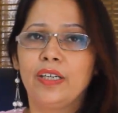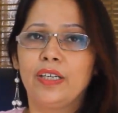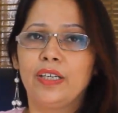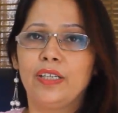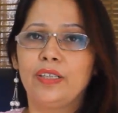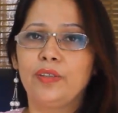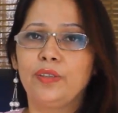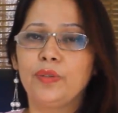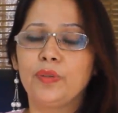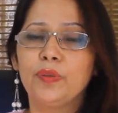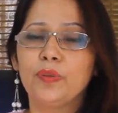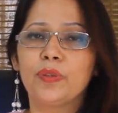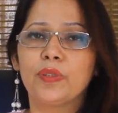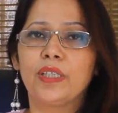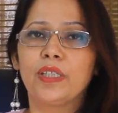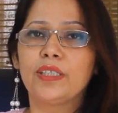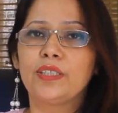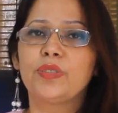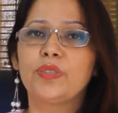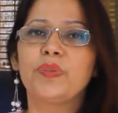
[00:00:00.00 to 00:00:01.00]

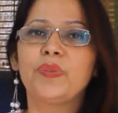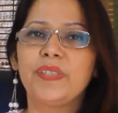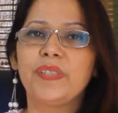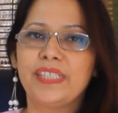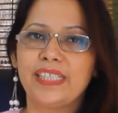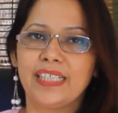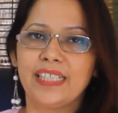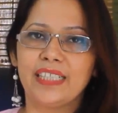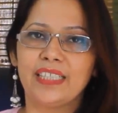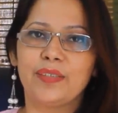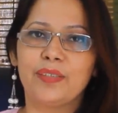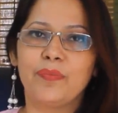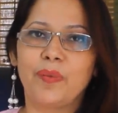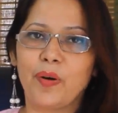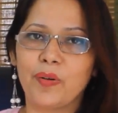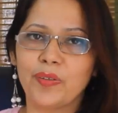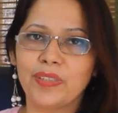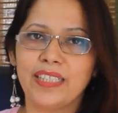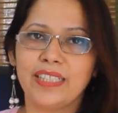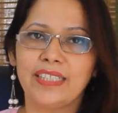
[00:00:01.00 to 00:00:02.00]
into swishing in the
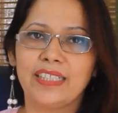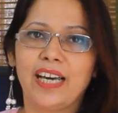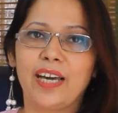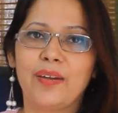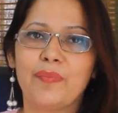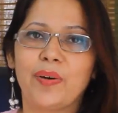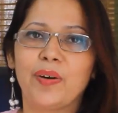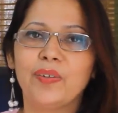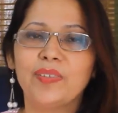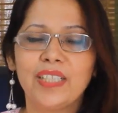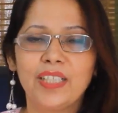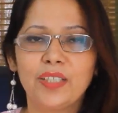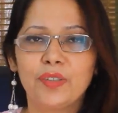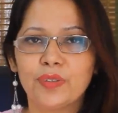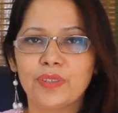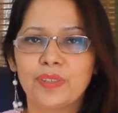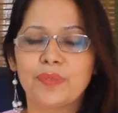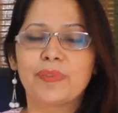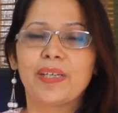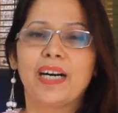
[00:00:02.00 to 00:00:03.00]
mouth, entire mouth, and do
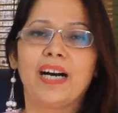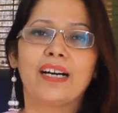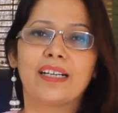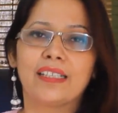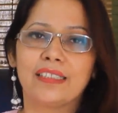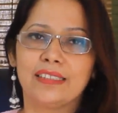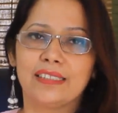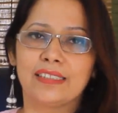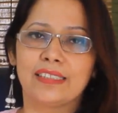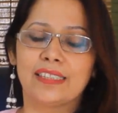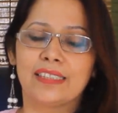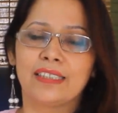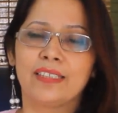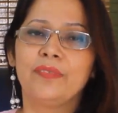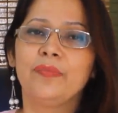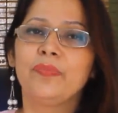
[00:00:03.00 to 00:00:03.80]
some gargles,